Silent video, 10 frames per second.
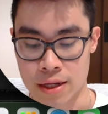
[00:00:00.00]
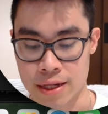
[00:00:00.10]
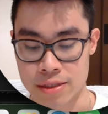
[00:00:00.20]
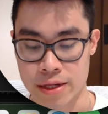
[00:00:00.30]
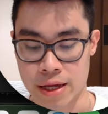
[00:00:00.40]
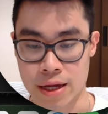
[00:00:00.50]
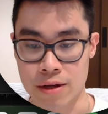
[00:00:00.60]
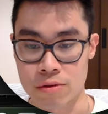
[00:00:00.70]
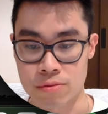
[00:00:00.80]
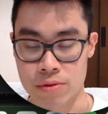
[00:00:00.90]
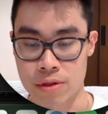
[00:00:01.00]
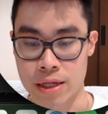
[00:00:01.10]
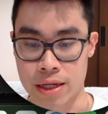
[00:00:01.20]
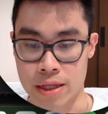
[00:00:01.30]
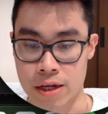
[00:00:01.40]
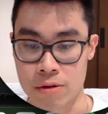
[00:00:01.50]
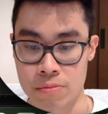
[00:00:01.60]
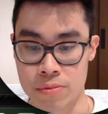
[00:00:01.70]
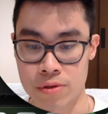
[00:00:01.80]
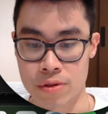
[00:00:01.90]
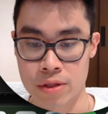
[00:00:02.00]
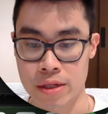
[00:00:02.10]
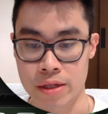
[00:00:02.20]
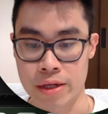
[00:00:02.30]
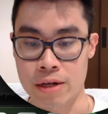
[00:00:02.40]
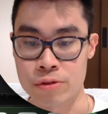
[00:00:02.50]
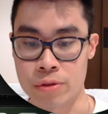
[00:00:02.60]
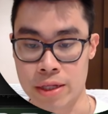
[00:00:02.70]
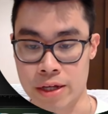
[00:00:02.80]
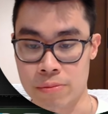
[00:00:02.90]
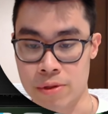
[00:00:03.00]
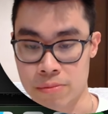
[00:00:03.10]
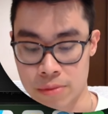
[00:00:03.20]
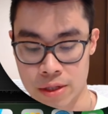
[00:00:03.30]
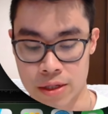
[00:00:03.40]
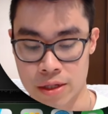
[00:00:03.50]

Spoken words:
ask how they can help, how you can help them,